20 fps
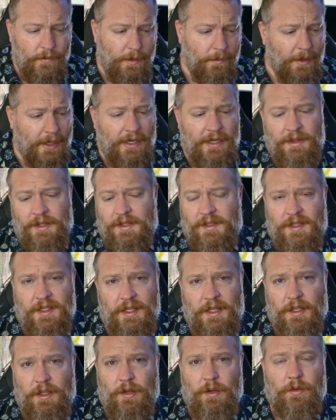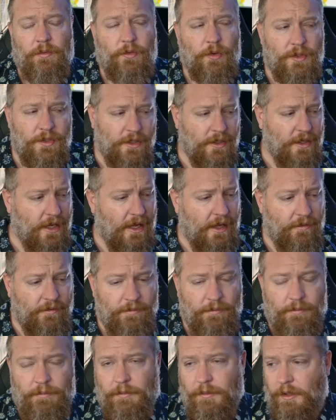But in the city, you know, of course you're going
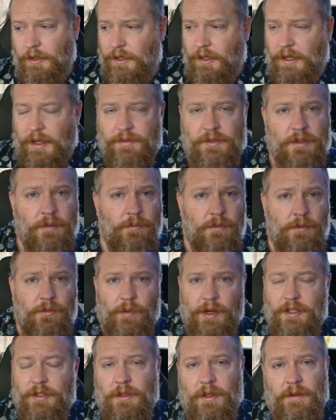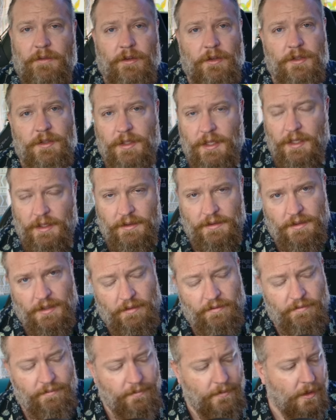to have some racial diversity and
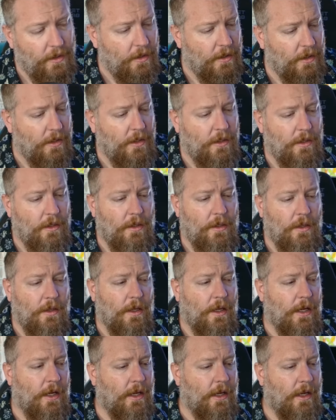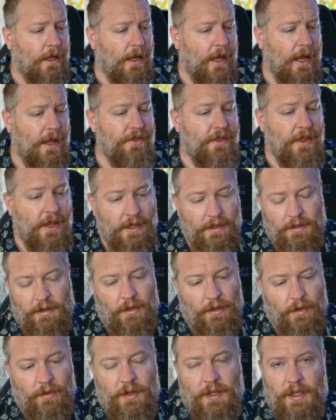stuff. And then,
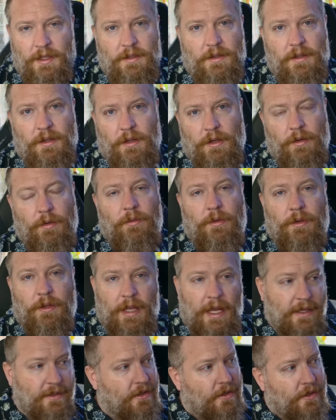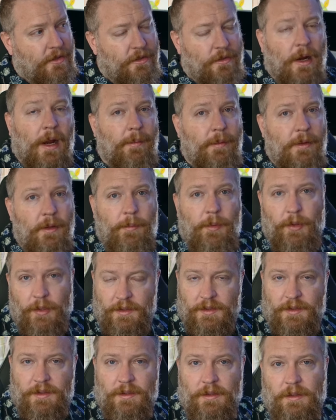you know, as they're described in the
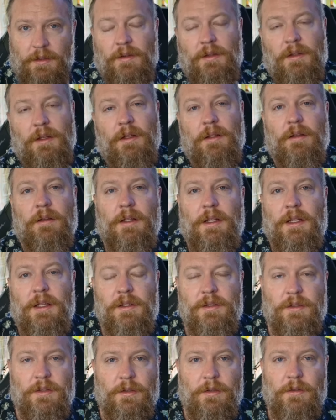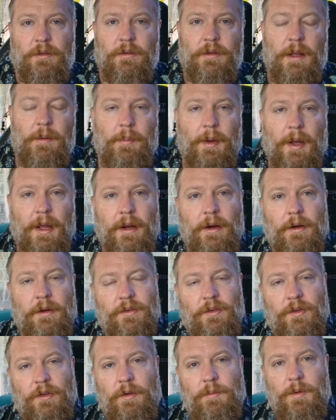books, the Eastern Empire
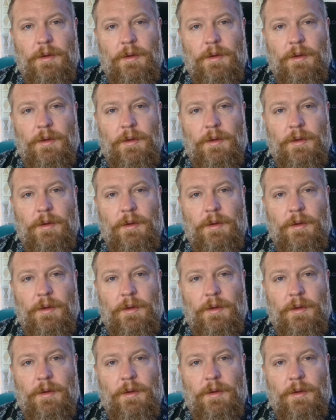is going to